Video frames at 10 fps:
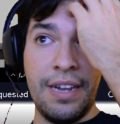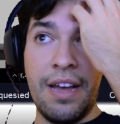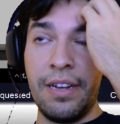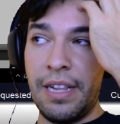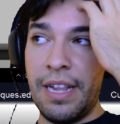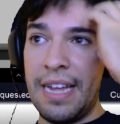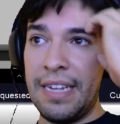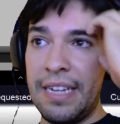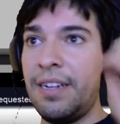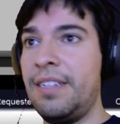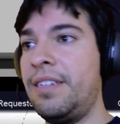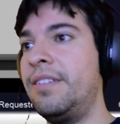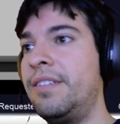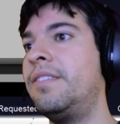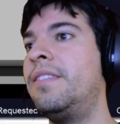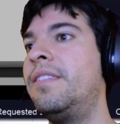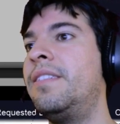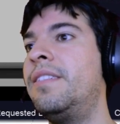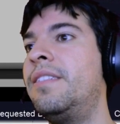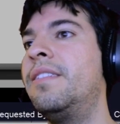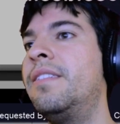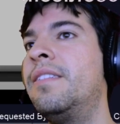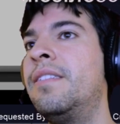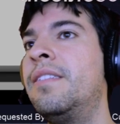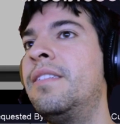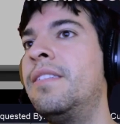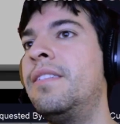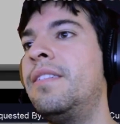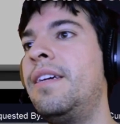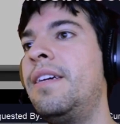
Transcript: a class on its own, and that